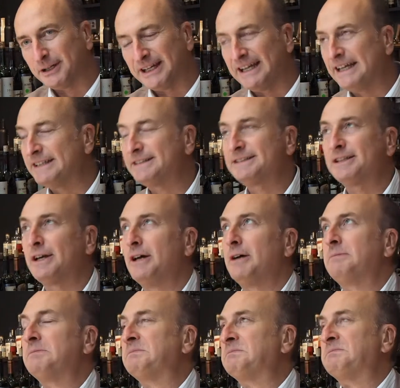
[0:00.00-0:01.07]
It's
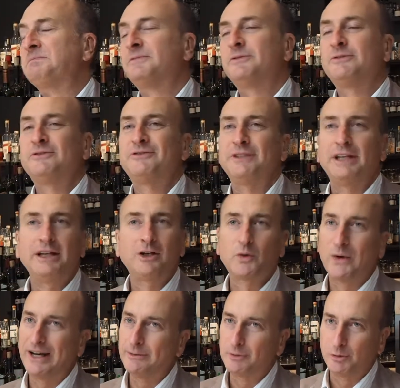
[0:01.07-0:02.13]

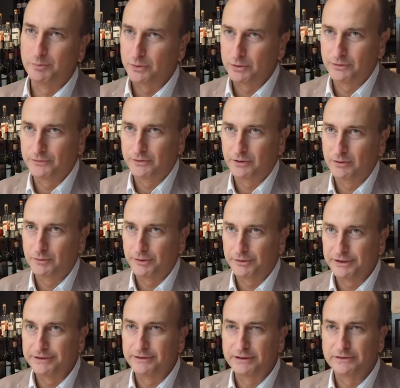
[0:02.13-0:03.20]
incredible, beautiful. There
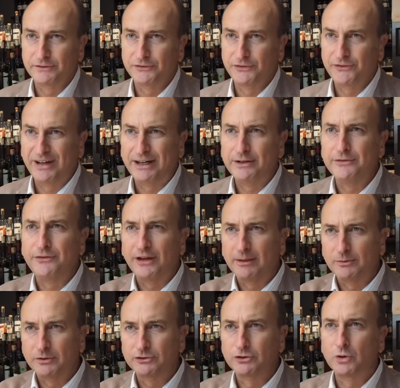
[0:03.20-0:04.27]
is this very
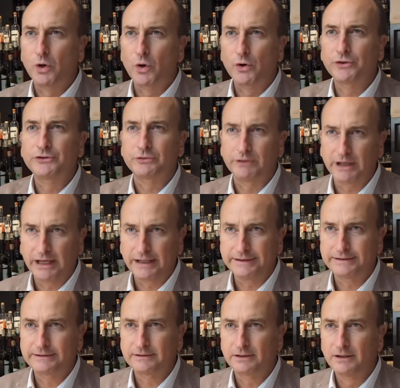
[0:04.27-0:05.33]
famous horse
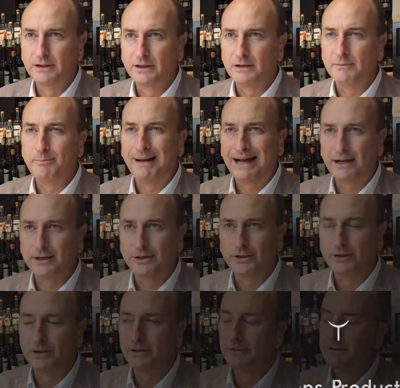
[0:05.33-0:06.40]
race,
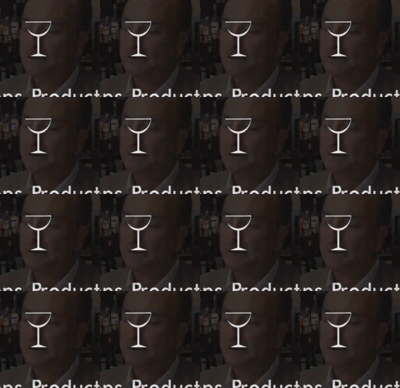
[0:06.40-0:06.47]
Palio,